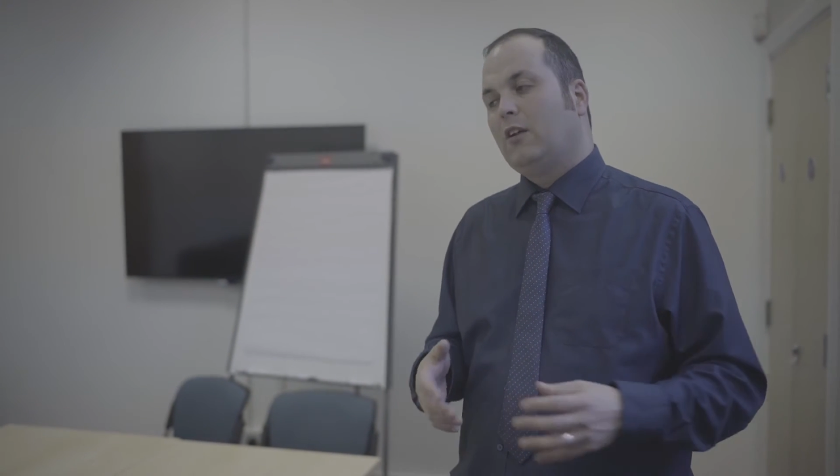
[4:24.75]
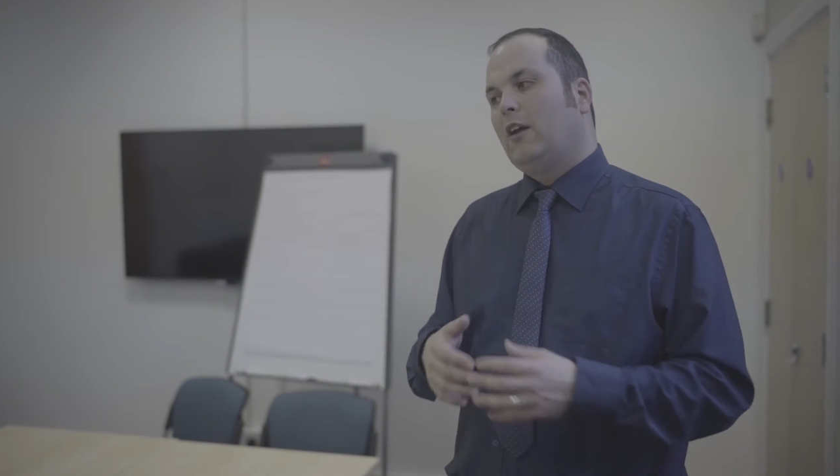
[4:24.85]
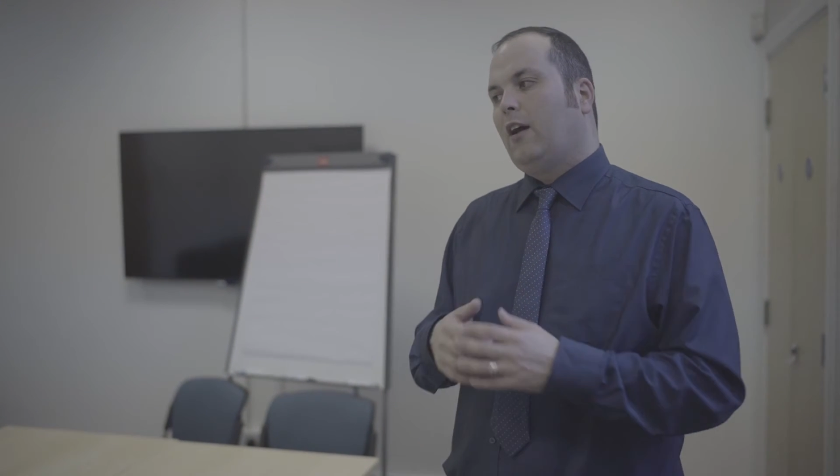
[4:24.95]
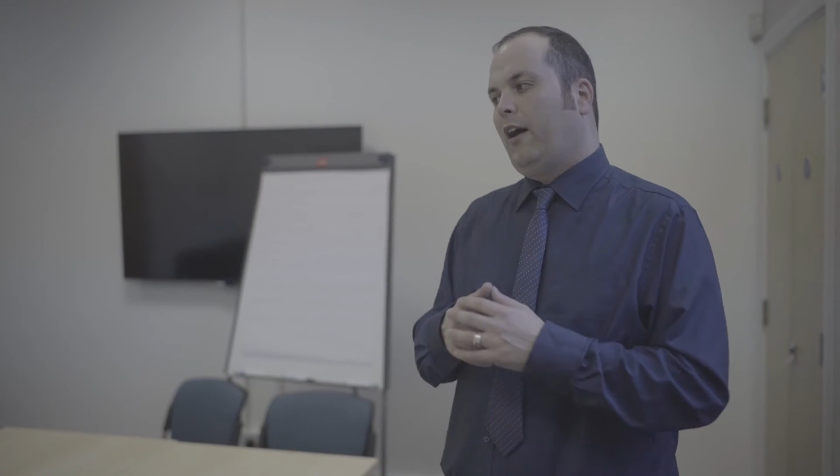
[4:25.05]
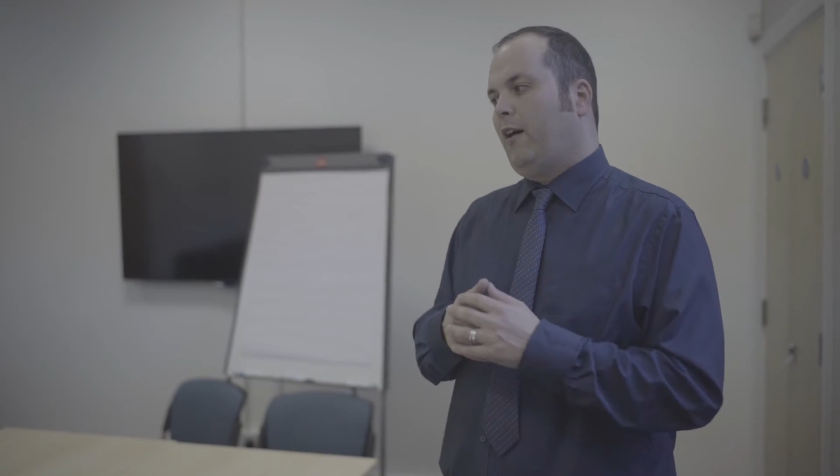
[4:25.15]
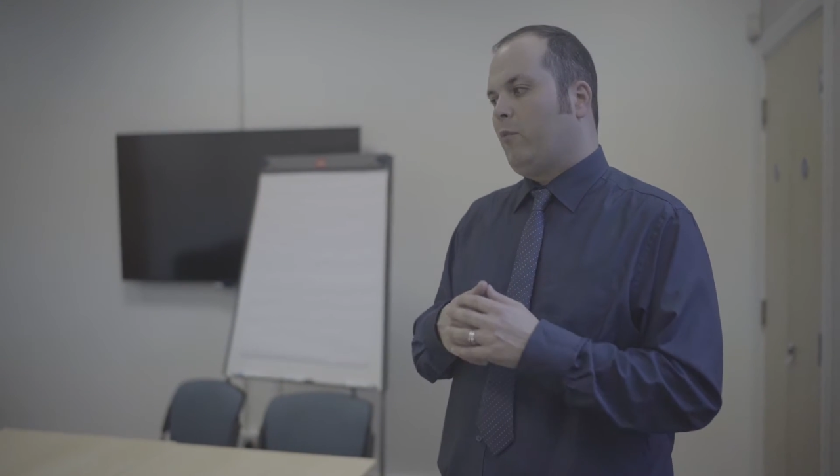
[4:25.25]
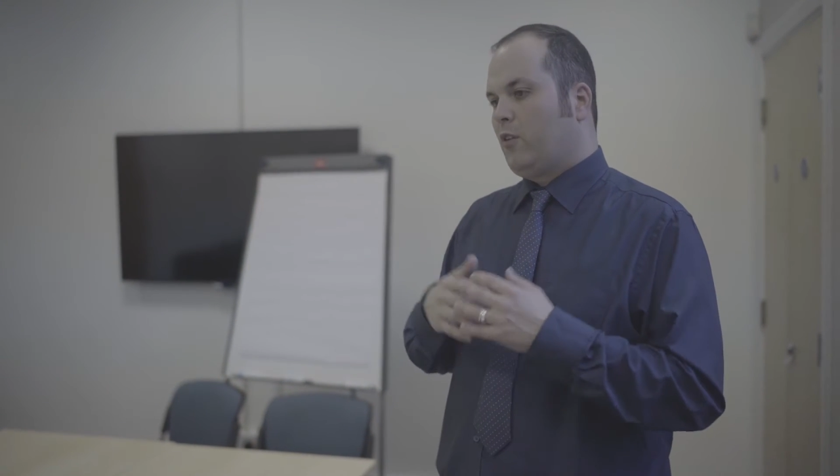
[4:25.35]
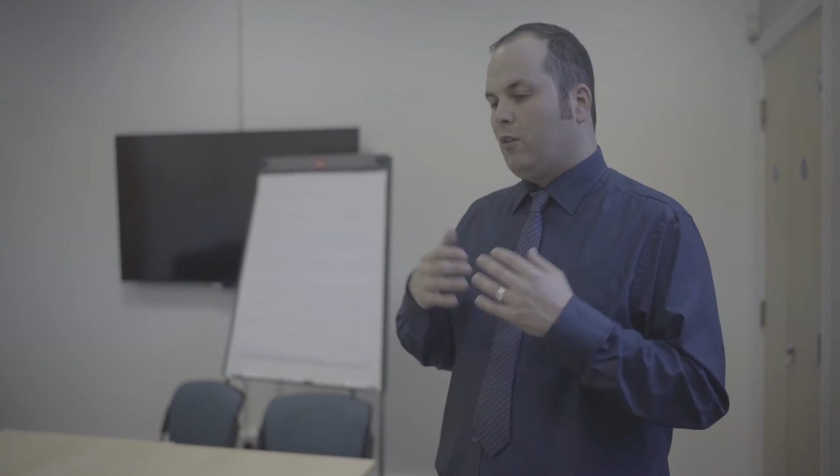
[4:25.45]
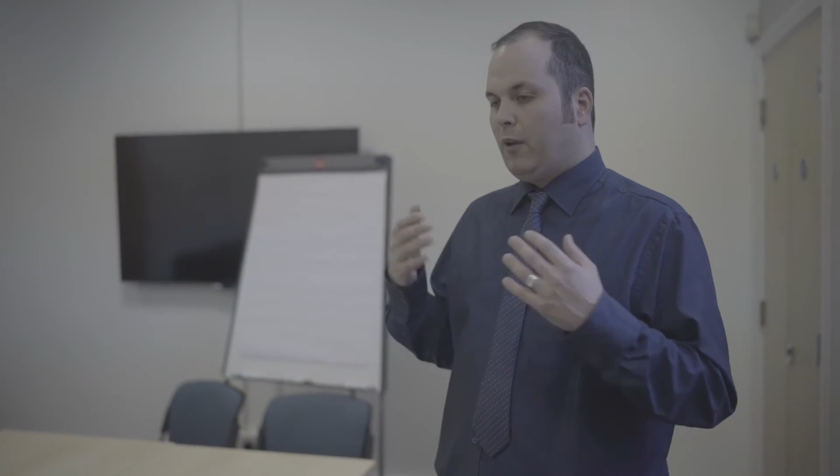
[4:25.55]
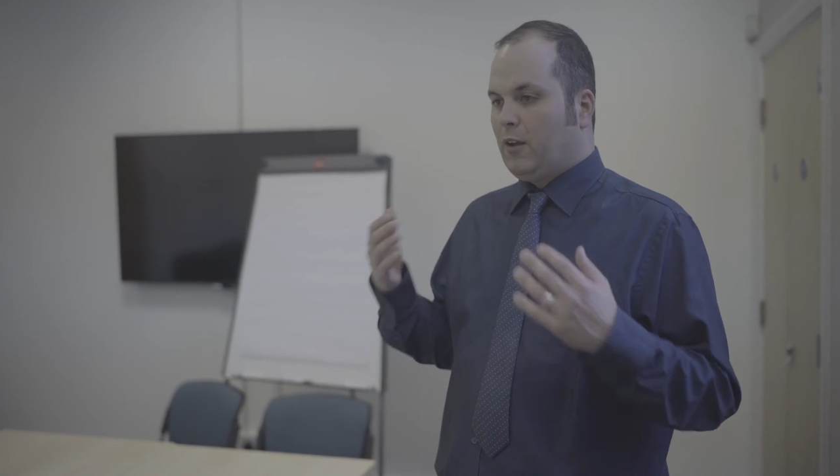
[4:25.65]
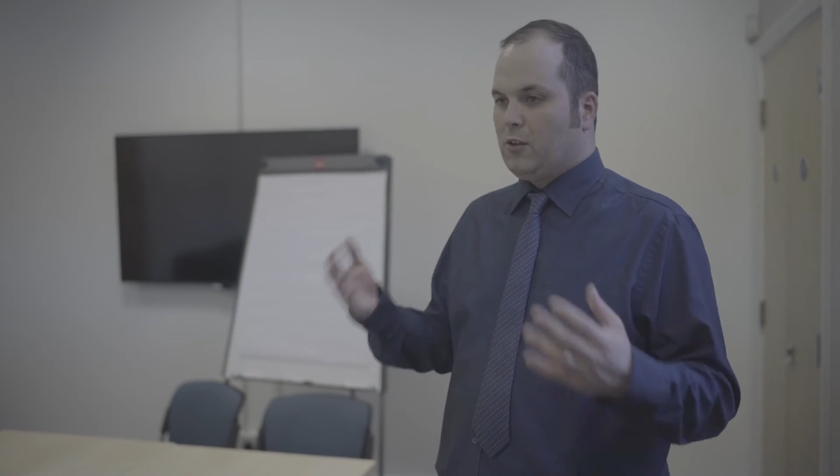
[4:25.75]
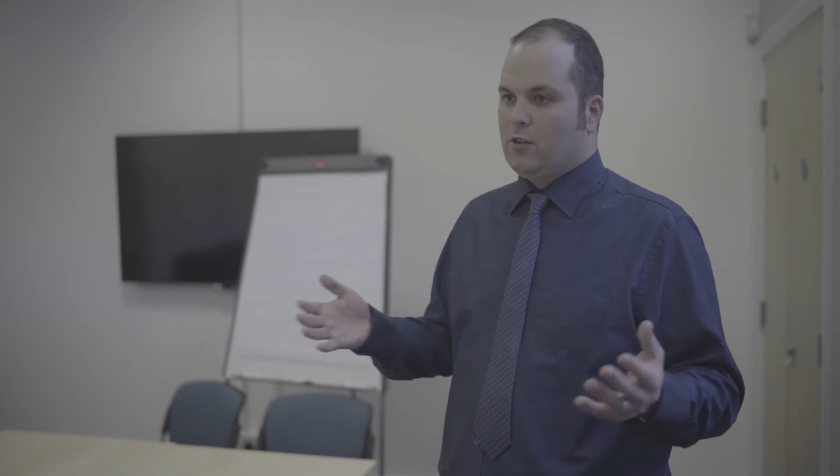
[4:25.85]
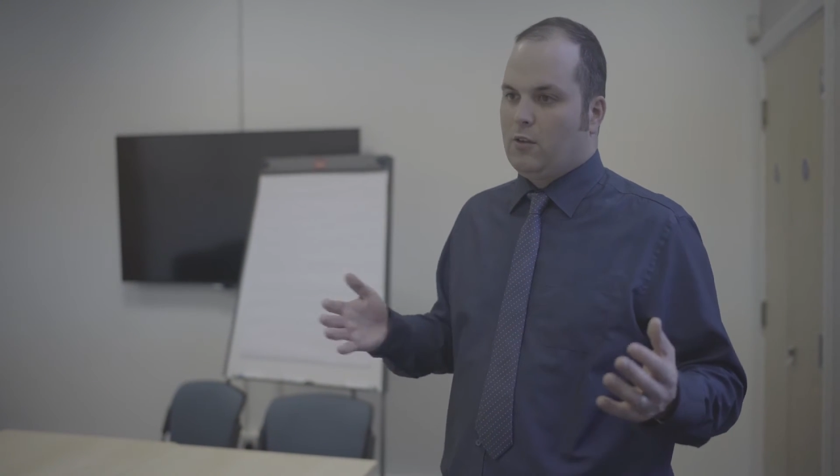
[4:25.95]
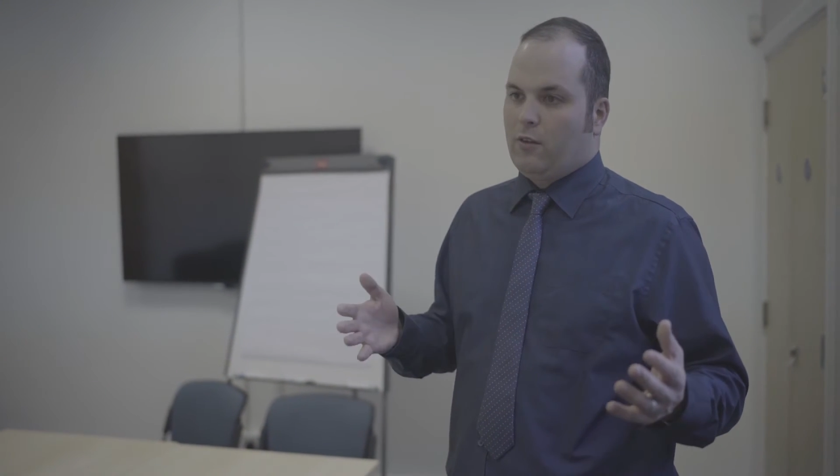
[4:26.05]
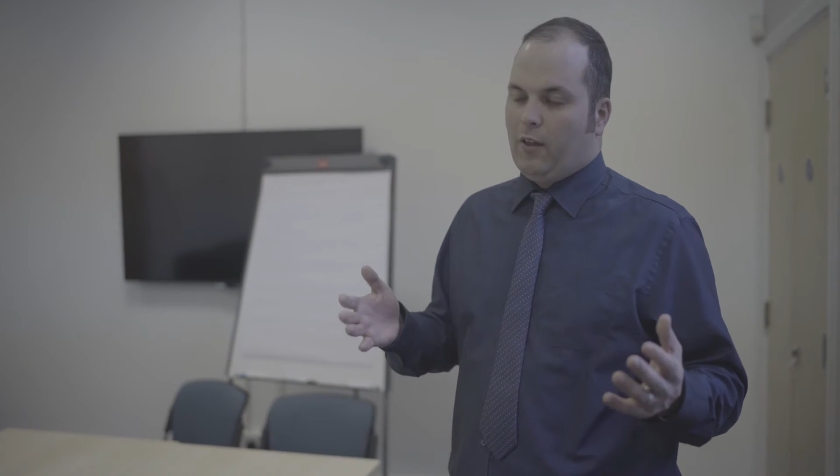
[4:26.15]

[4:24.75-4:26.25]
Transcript: to making sure